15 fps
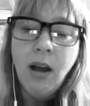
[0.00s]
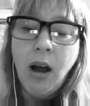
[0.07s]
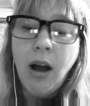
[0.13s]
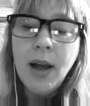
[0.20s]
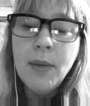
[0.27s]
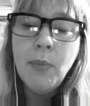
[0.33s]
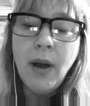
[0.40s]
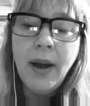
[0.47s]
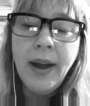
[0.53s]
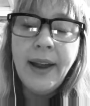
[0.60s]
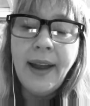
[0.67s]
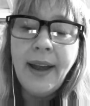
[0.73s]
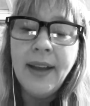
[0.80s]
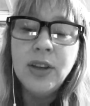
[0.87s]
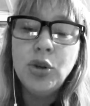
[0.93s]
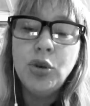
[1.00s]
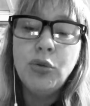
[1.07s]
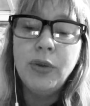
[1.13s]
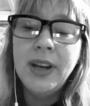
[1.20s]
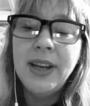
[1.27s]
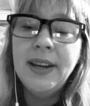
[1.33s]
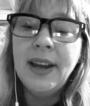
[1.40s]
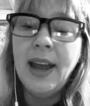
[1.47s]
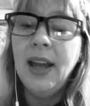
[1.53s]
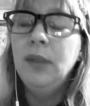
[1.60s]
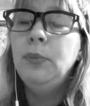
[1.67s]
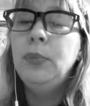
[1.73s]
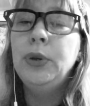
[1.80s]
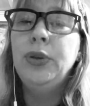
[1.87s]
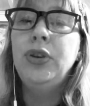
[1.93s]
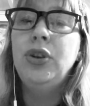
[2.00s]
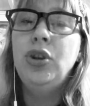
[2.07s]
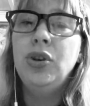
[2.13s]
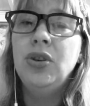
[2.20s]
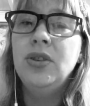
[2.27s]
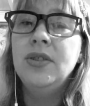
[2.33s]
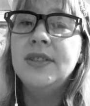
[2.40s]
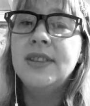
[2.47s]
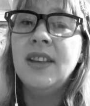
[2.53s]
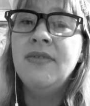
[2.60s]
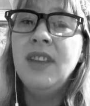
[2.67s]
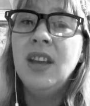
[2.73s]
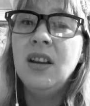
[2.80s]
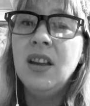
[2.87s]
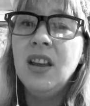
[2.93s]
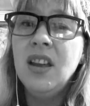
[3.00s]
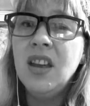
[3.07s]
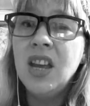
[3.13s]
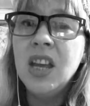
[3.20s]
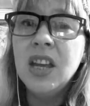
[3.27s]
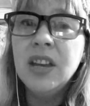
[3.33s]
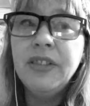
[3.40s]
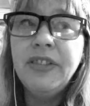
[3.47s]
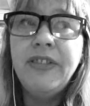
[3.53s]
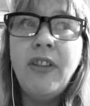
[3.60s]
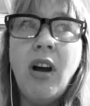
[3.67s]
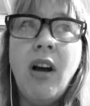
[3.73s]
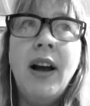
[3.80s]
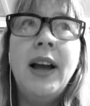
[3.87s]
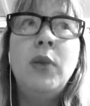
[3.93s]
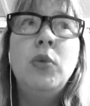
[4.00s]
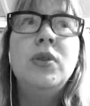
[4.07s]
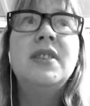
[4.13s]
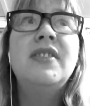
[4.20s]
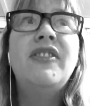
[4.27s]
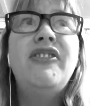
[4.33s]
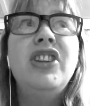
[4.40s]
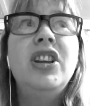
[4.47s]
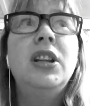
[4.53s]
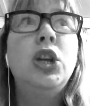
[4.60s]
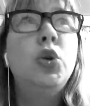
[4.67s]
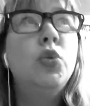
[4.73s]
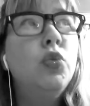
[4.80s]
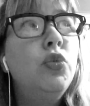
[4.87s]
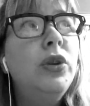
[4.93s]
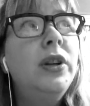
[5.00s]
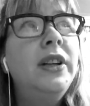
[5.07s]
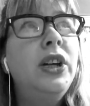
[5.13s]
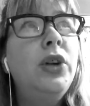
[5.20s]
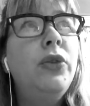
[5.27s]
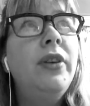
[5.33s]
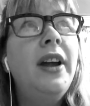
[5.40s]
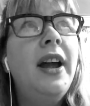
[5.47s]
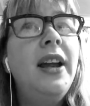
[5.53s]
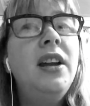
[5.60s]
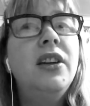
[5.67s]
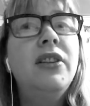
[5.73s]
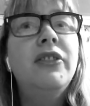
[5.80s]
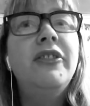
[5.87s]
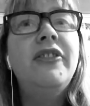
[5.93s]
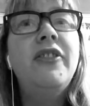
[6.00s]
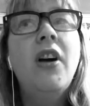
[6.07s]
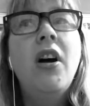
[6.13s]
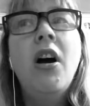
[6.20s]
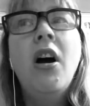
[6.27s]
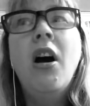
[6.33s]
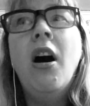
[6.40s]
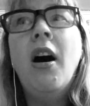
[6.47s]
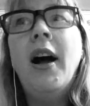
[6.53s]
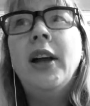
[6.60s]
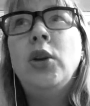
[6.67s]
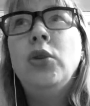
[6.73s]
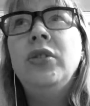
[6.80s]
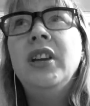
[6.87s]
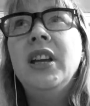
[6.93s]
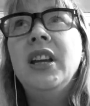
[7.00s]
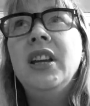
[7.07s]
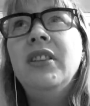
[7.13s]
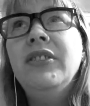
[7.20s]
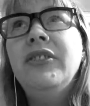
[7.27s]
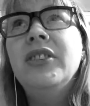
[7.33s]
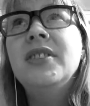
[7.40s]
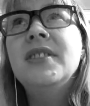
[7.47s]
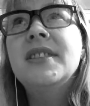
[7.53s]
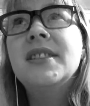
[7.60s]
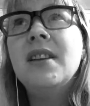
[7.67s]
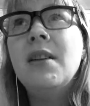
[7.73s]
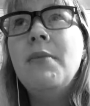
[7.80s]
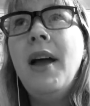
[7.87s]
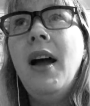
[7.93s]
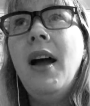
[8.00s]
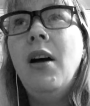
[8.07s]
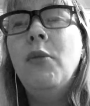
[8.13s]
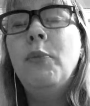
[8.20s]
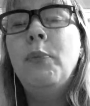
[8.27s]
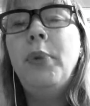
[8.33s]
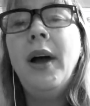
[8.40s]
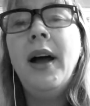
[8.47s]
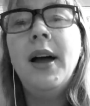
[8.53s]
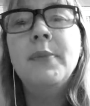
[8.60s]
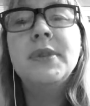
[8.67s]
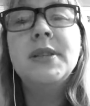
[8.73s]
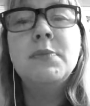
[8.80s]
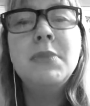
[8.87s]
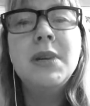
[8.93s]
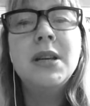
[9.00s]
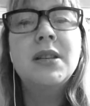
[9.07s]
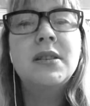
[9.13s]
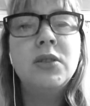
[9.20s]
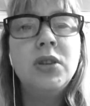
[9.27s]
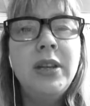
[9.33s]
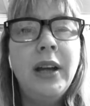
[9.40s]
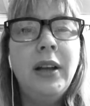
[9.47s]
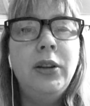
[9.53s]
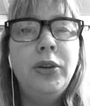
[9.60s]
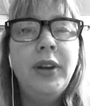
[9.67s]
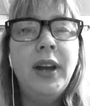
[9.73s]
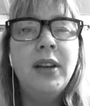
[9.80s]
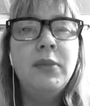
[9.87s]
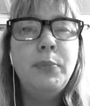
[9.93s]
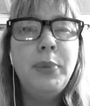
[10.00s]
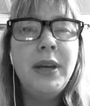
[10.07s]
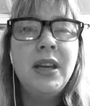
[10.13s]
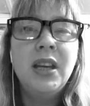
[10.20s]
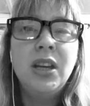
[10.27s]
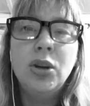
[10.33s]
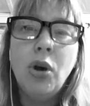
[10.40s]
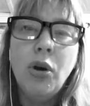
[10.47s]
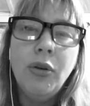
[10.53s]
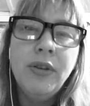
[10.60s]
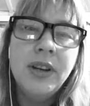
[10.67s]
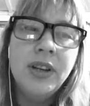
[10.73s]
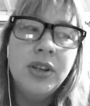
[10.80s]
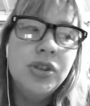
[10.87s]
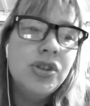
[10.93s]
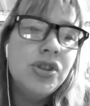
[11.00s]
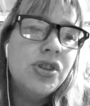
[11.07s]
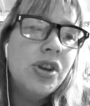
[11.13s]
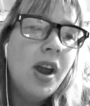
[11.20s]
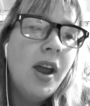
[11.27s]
I might add green and blue hues. And then if I was feeling really creative, I could even somehow perhaps mix yellow and pink and orange.